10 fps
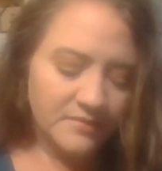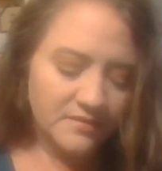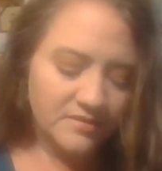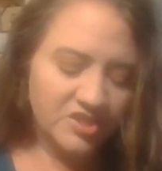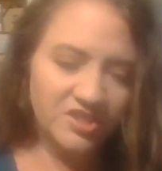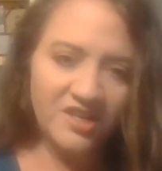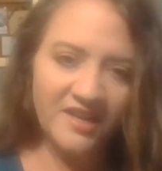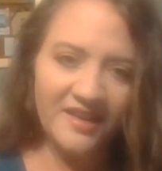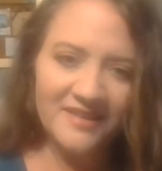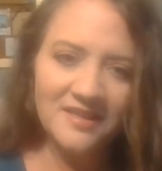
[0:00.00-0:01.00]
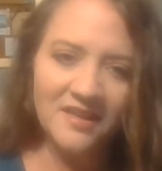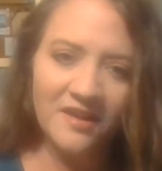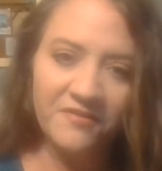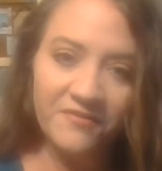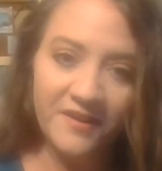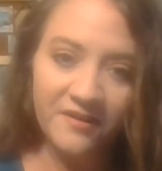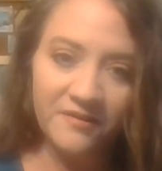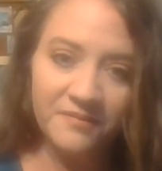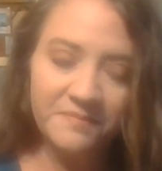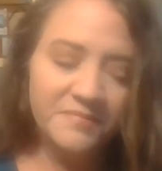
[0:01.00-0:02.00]
CJ has a lot of
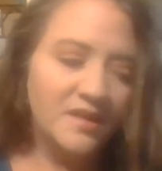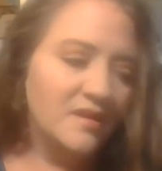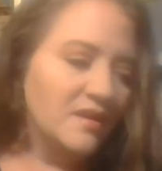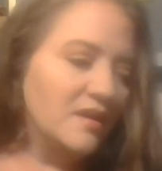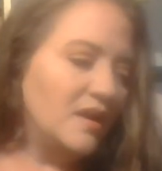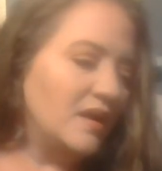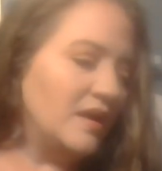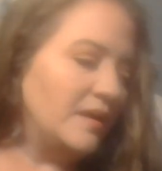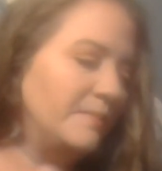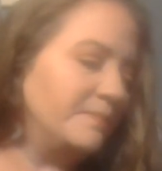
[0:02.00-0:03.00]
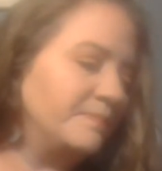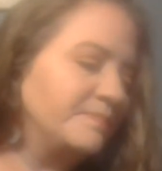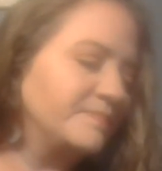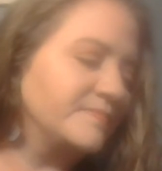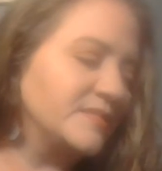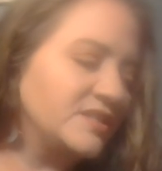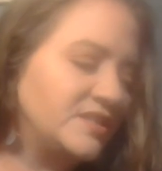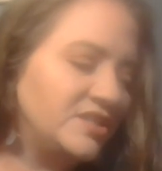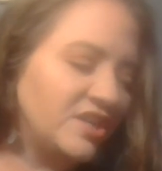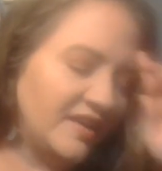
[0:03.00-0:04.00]
fear.
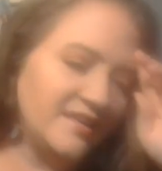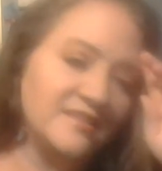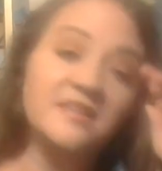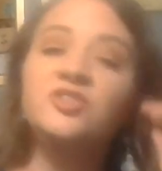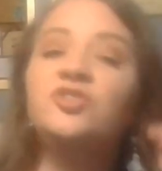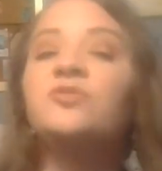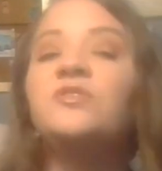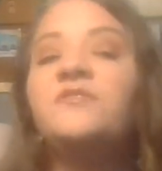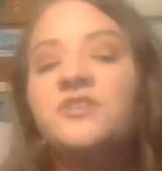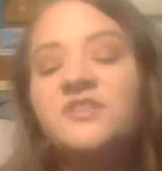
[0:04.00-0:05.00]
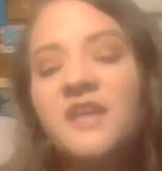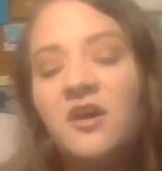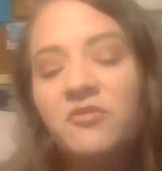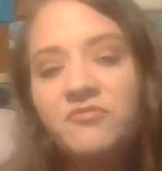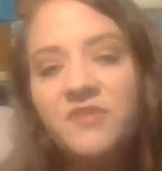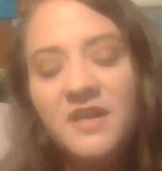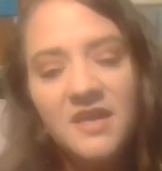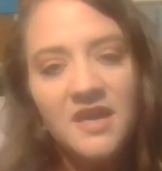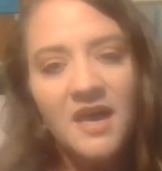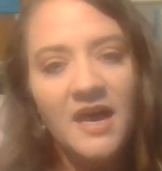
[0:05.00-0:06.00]
CJ is unsure of herself.
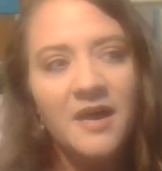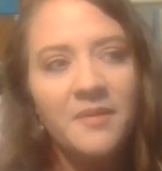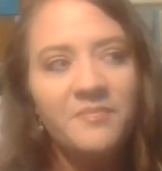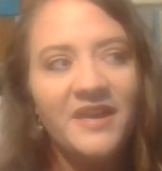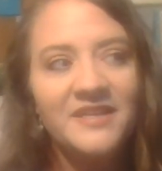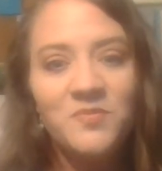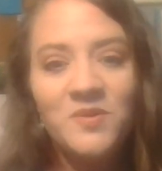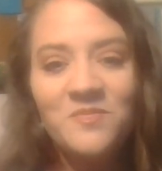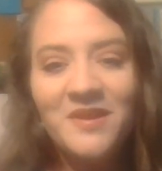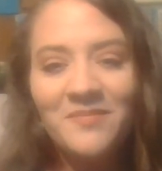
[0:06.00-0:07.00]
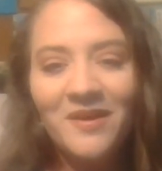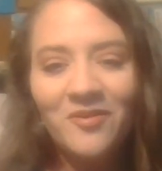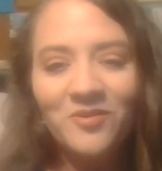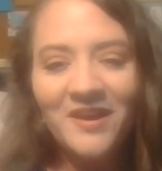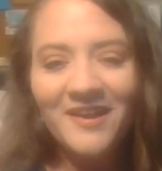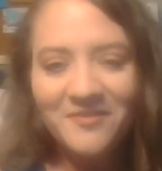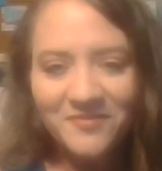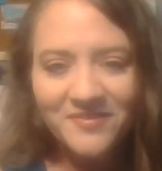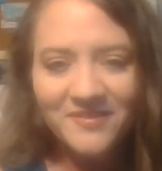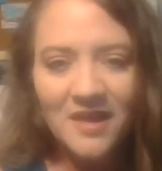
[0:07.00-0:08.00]
That has been me my whole life.